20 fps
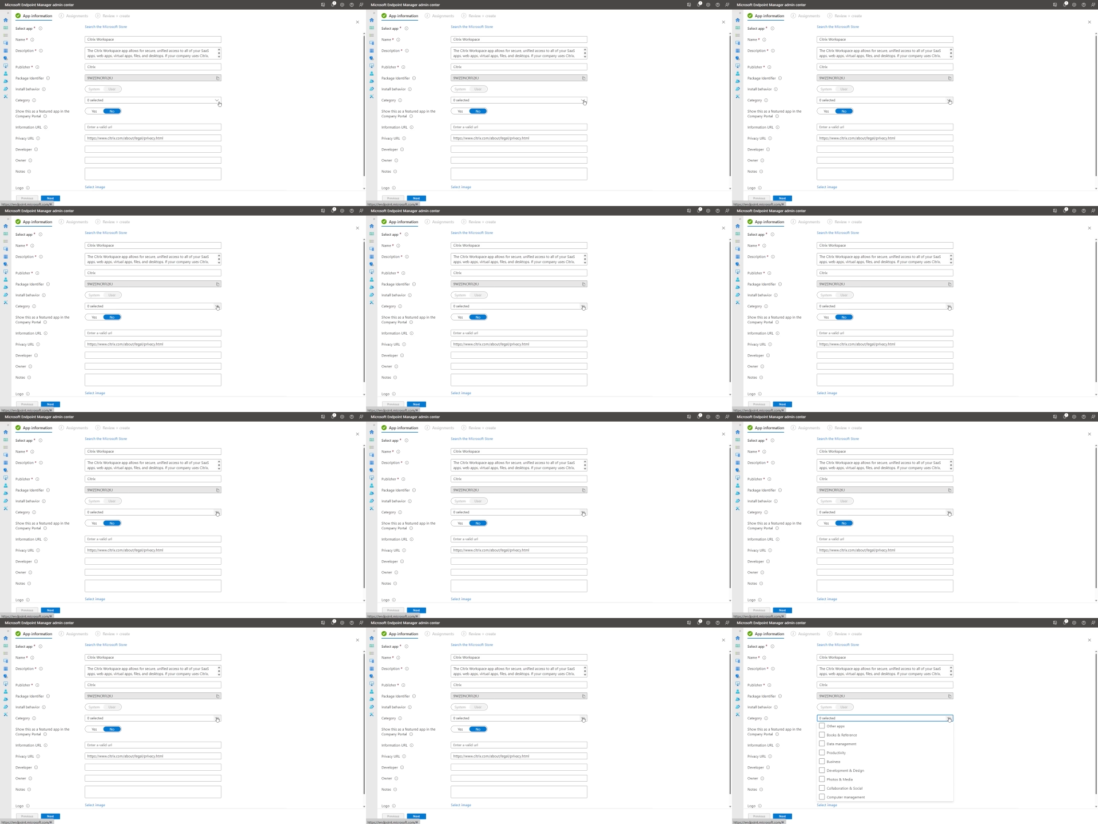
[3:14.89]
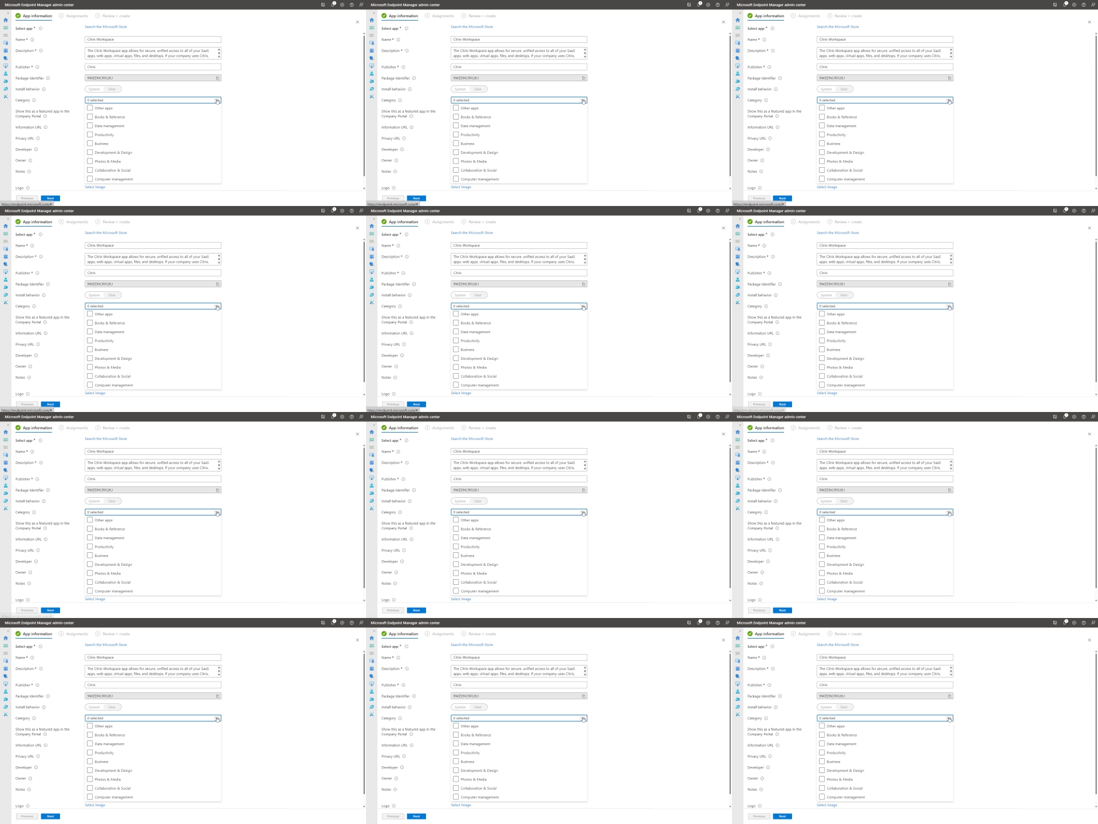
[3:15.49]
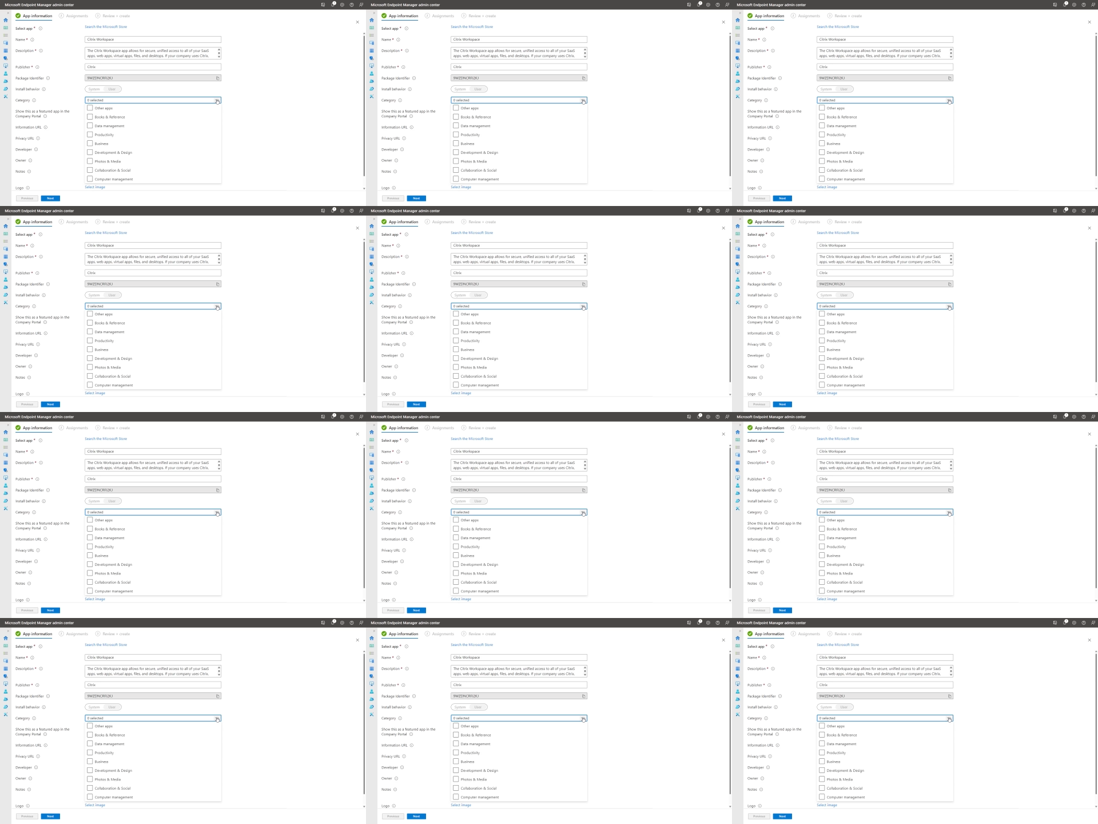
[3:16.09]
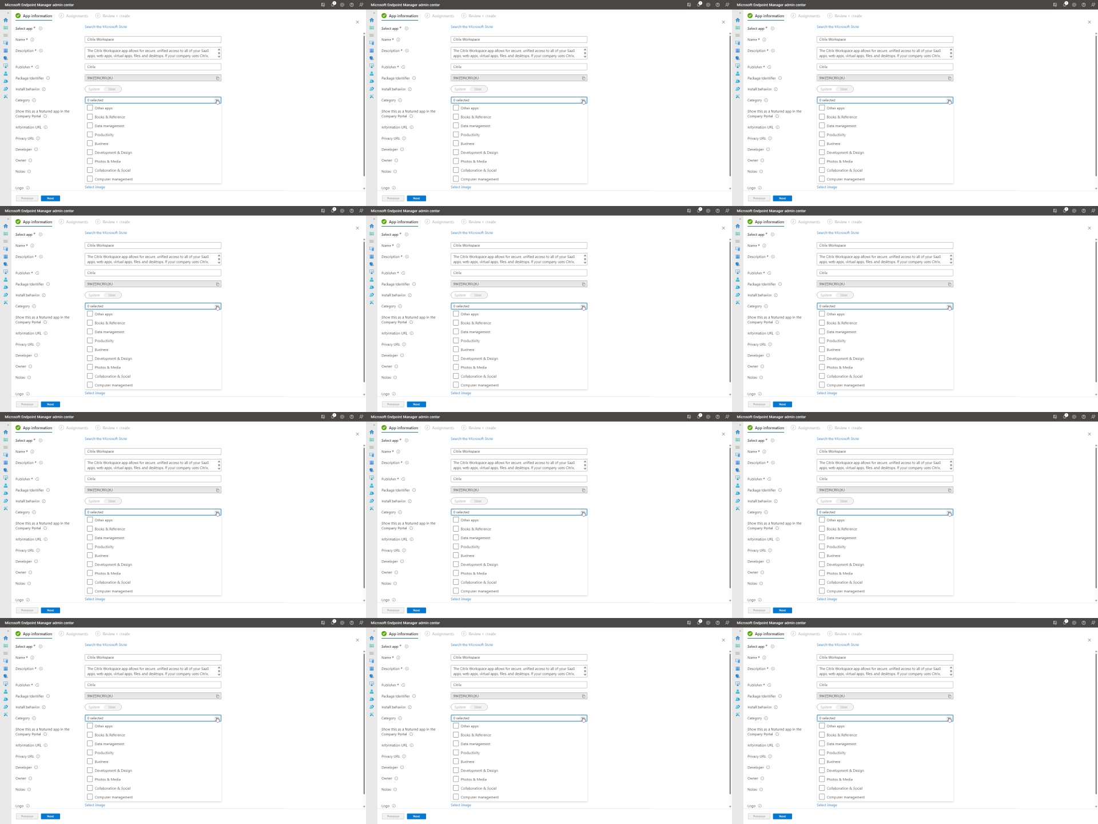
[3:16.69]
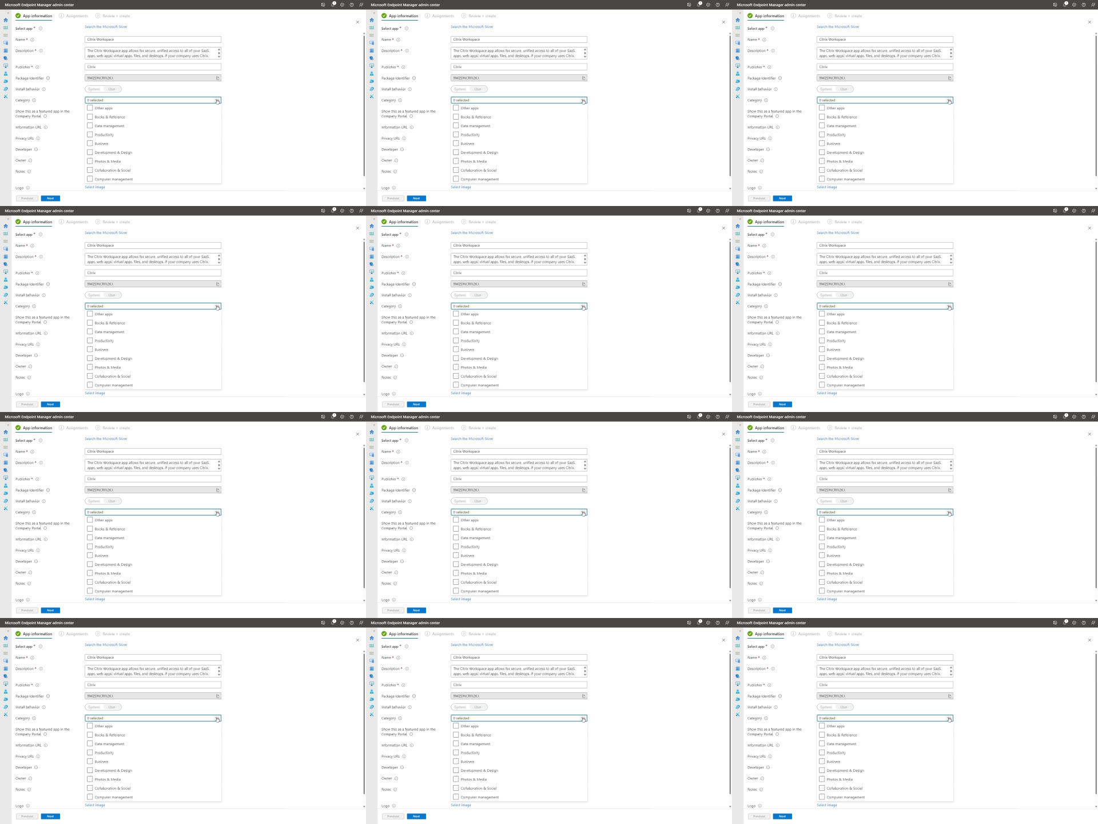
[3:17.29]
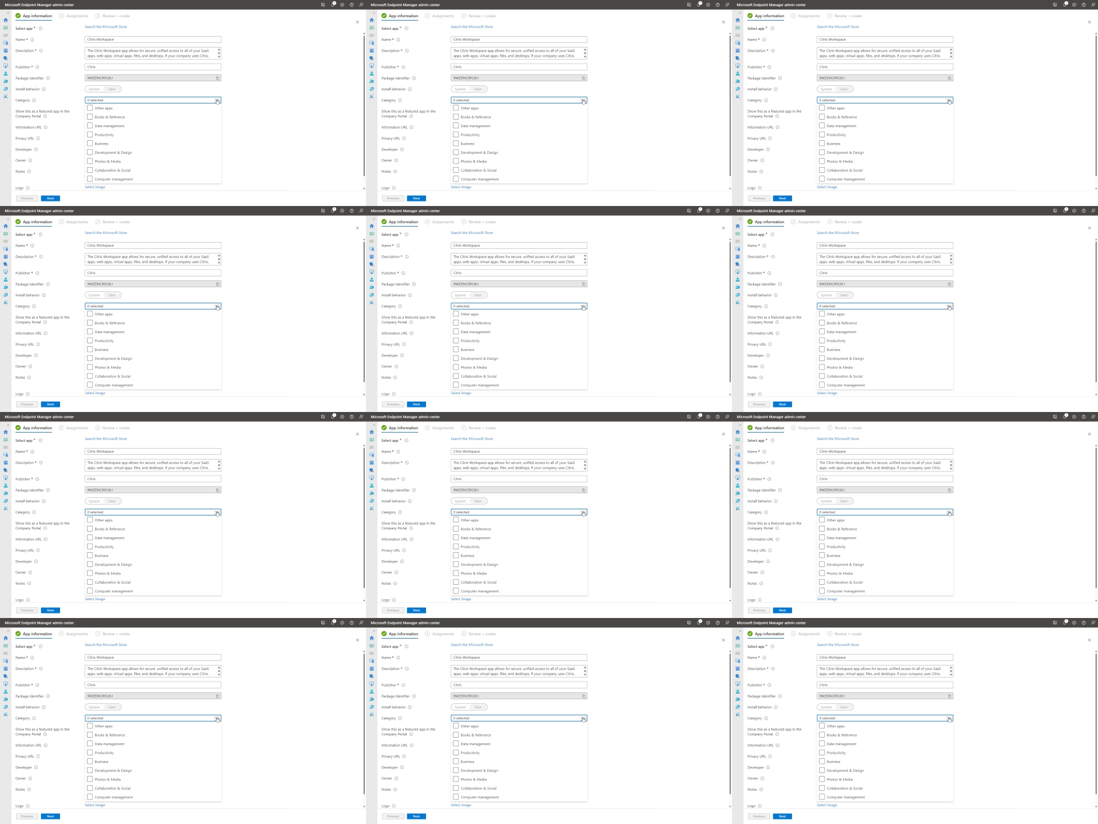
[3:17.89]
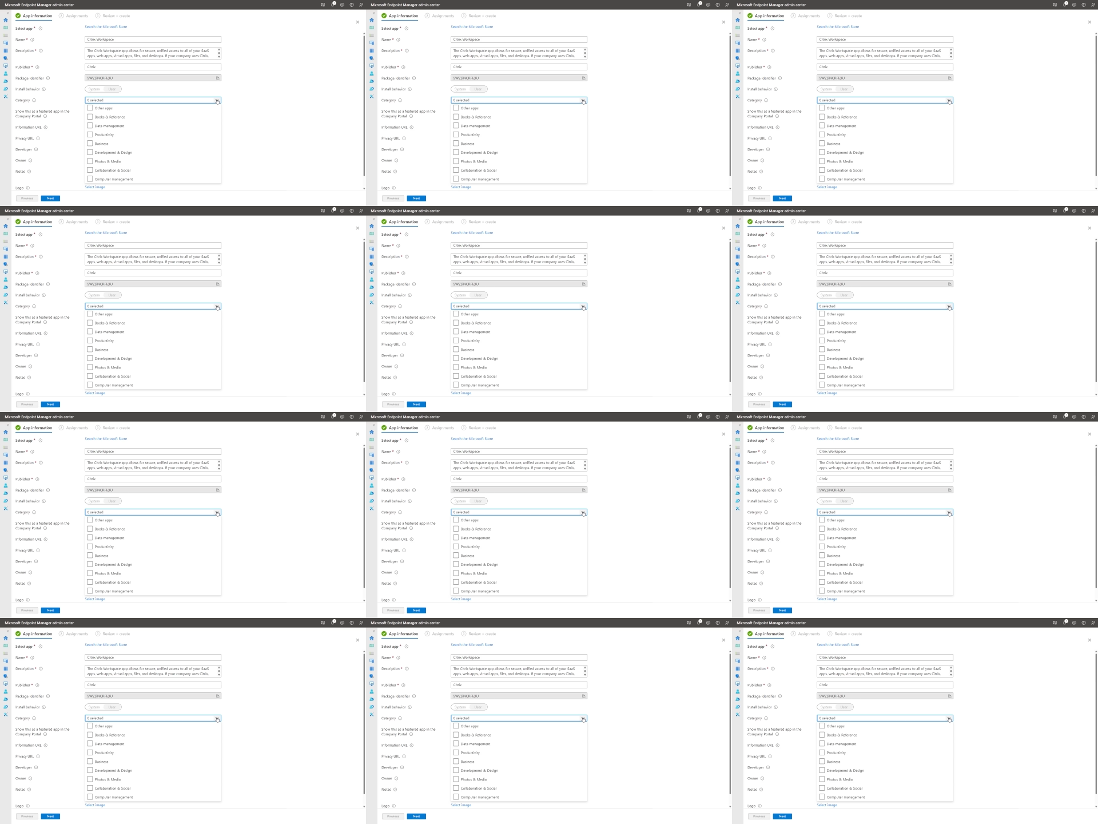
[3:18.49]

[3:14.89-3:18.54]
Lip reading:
Nobody's mouth can be seen.